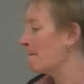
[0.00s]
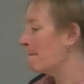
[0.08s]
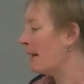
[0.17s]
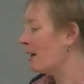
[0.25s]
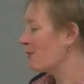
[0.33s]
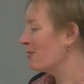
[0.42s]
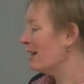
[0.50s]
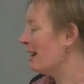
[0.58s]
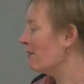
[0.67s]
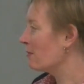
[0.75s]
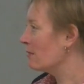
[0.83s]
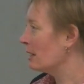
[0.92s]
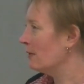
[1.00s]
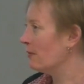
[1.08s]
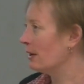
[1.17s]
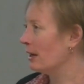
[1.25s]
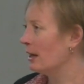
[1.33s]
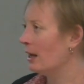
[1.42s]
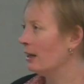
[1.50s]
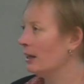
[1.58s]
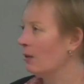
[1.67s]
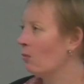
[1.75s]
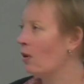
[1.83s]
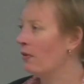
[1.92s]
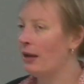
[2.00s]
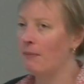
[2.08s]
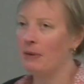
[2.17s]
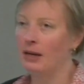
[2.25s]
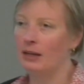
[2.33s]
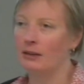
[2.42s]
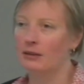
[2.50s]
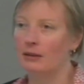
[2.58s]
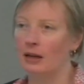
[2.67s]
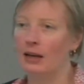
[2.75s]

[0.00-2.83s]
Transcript: But we haven't really figured out yet what that means